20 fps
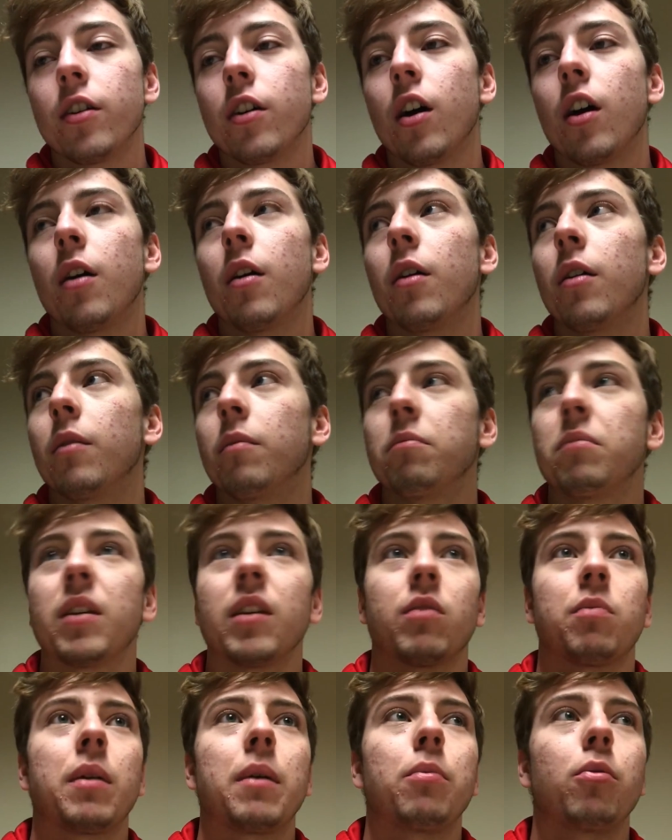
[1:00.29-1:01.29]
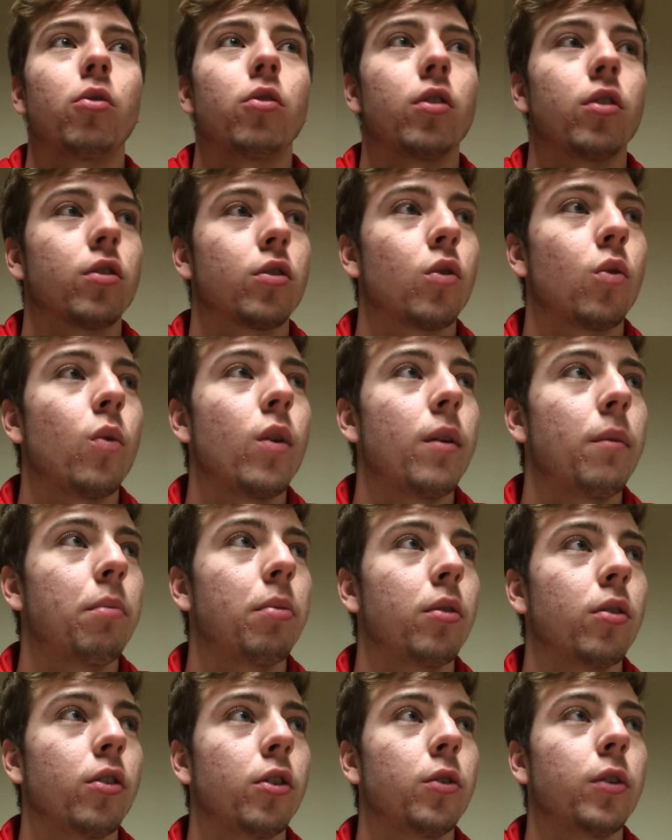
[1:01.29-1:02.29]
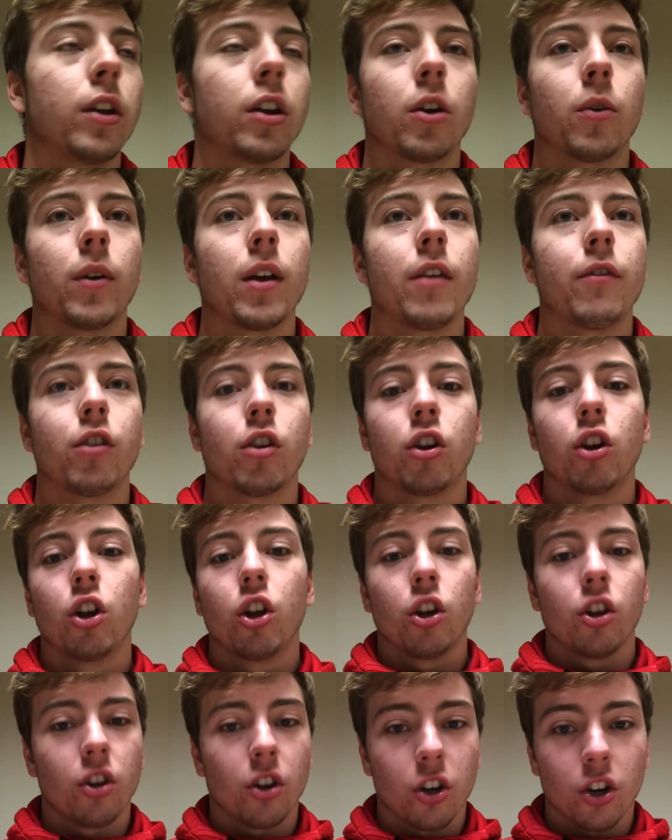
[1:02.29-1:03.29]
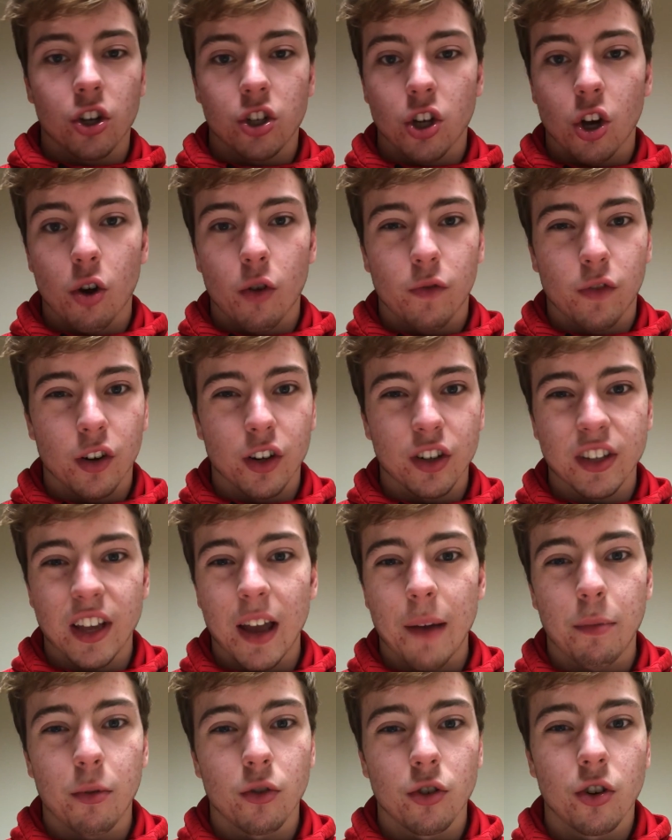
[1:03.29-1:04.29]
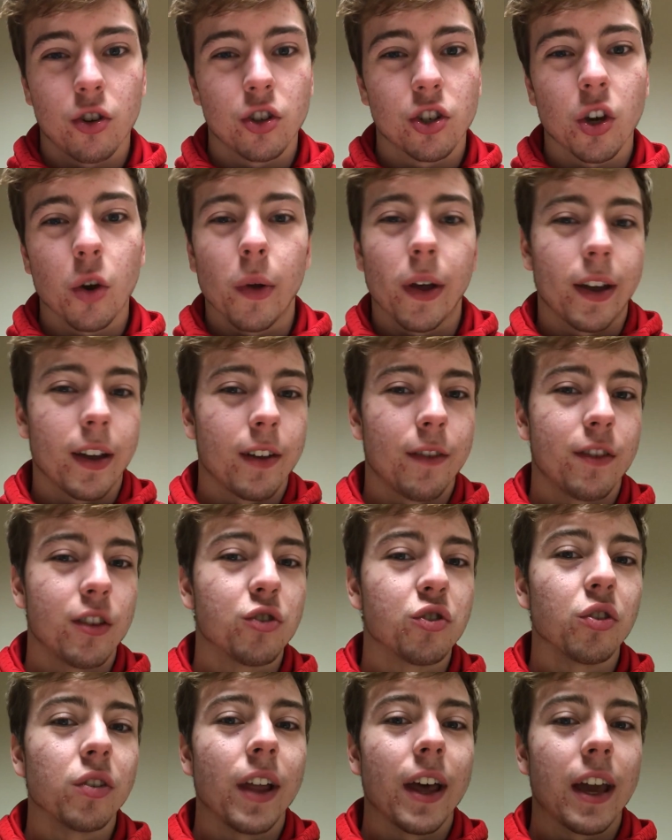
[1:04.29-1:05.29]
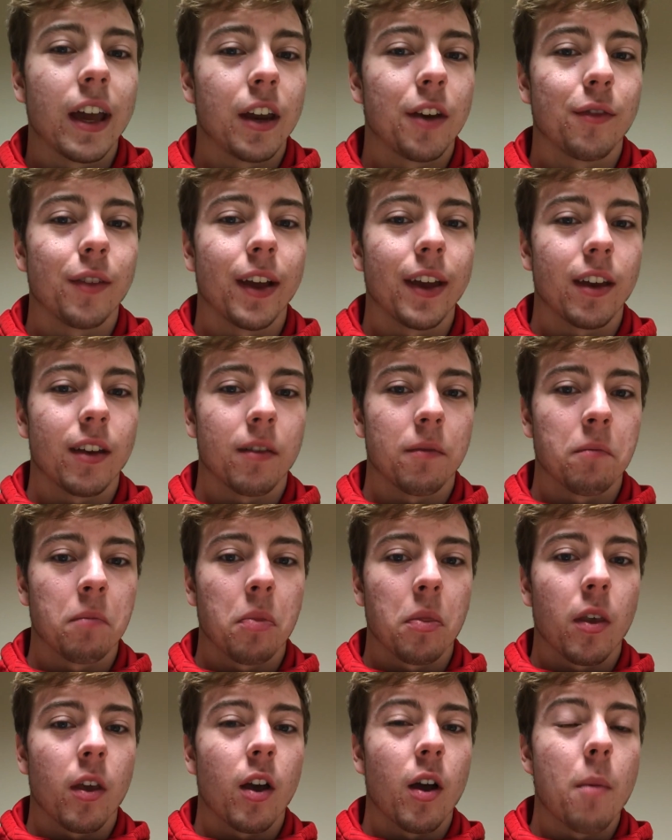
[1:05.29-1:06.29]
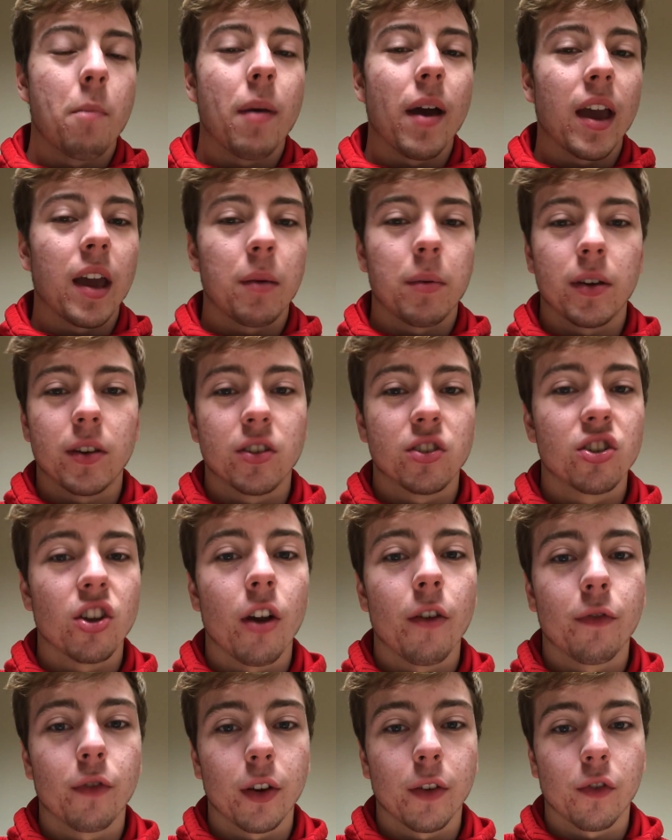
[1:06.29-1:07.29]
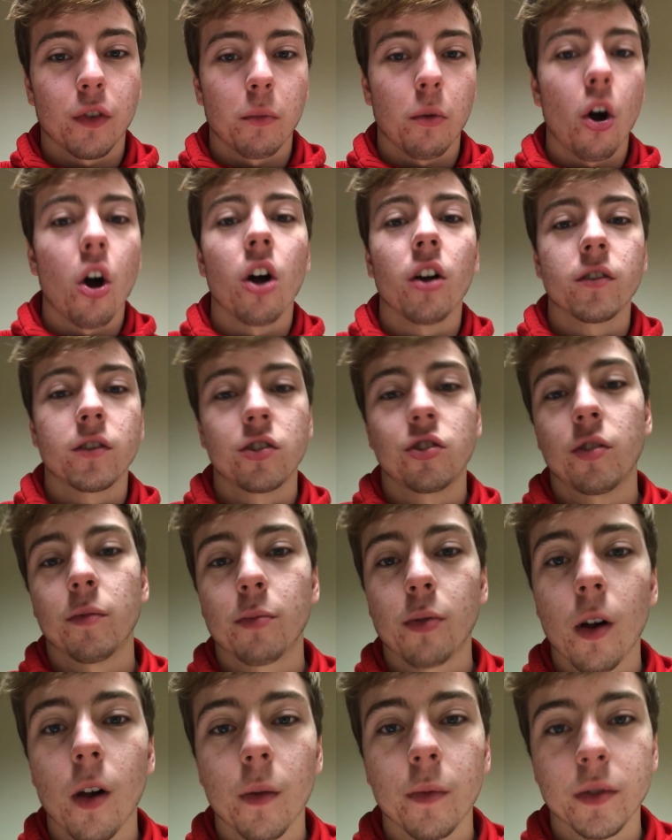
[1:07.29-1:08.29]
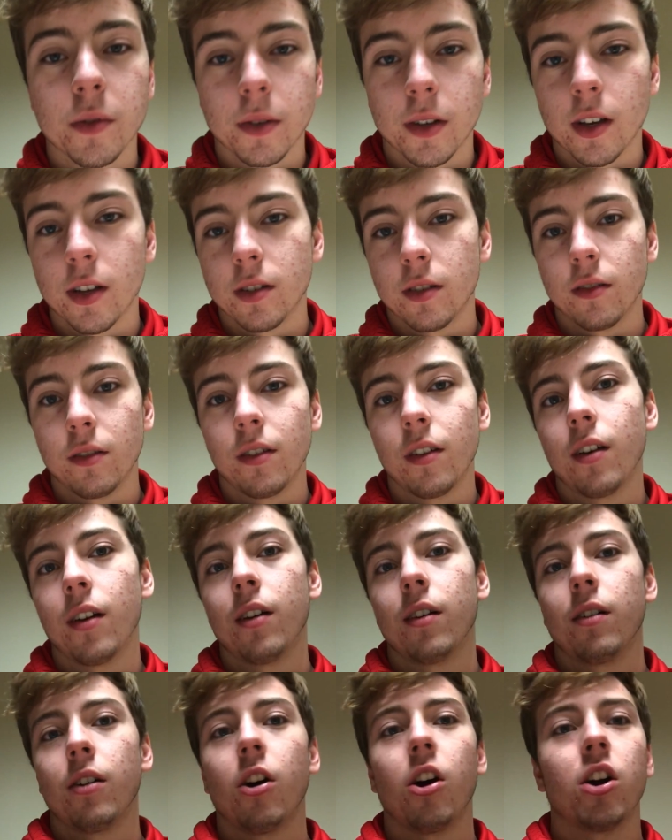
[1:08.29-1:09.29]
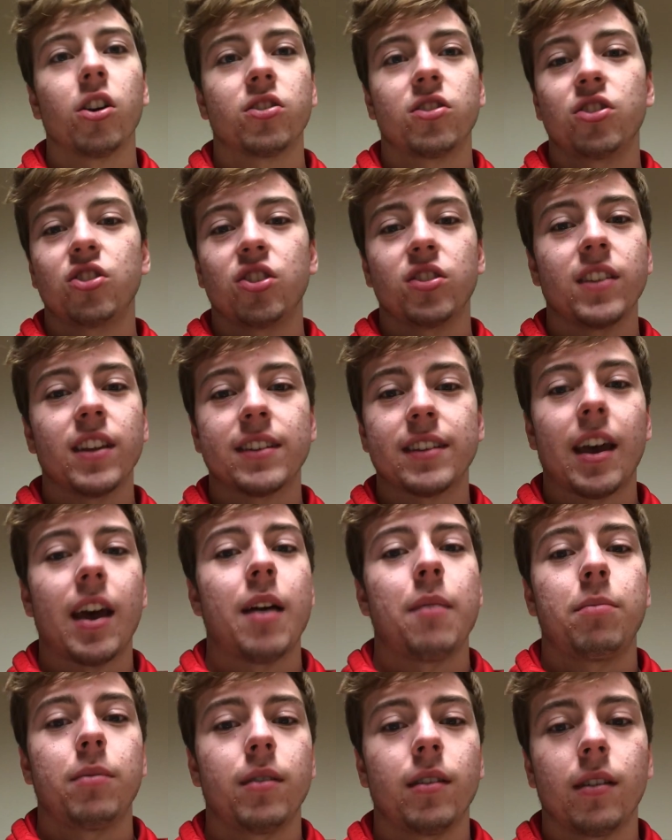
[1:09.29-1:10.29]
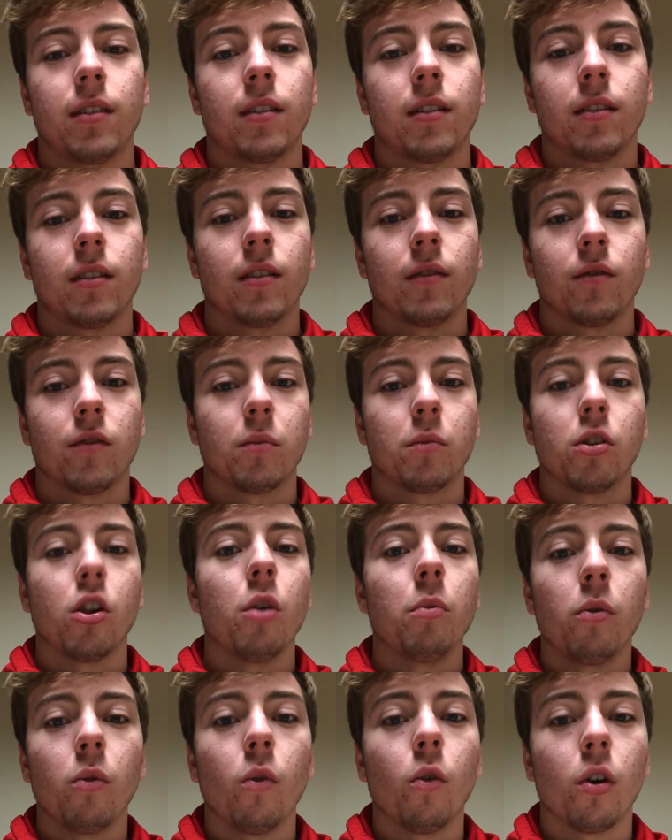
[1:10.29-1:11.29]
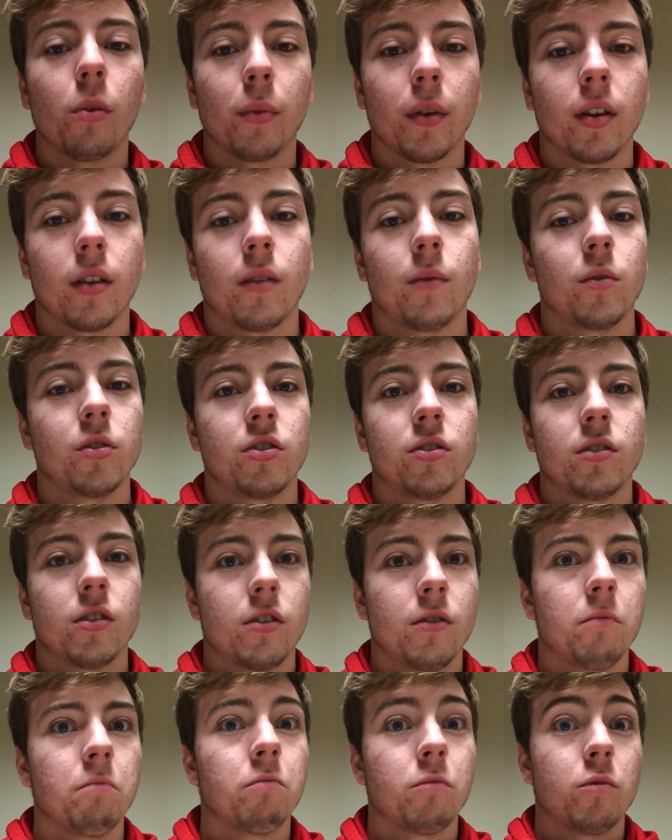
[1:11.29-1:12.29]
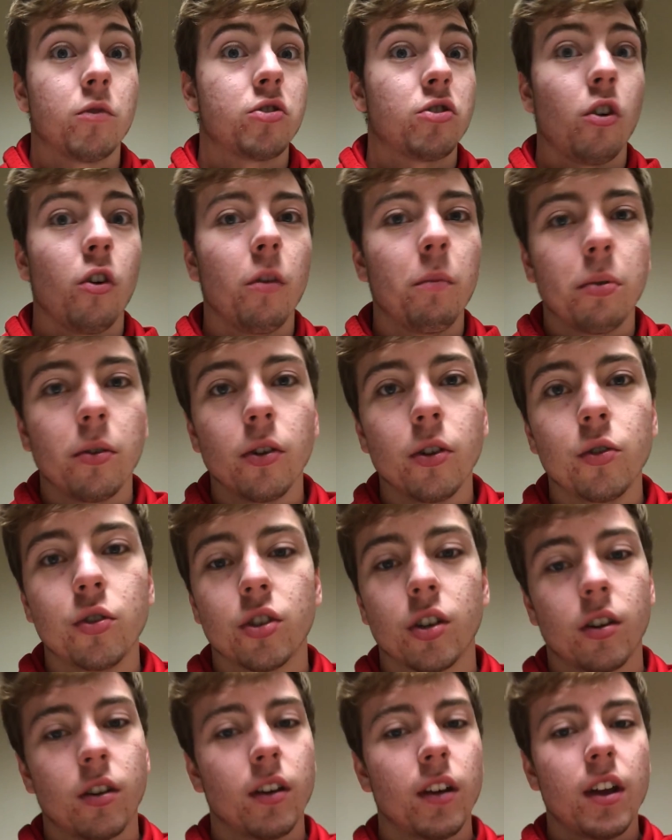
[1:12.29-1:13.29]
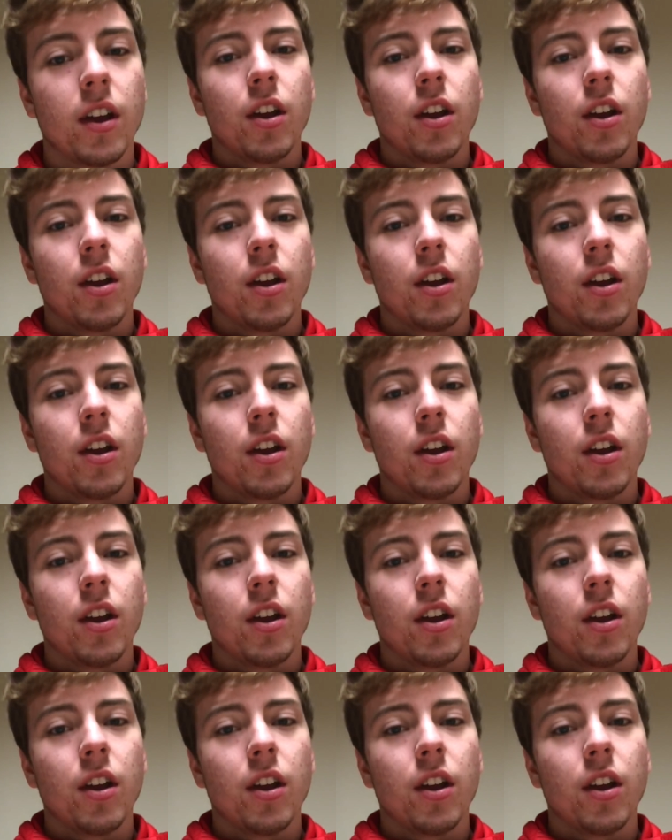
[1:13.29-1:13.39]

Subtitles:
to get people to quit polluting or whatever, you're going to show, for example, you could show like a visual aid of like a baby suffering from oxygen problems because of the oxygen that's happening from global warming, which is a result of pollution.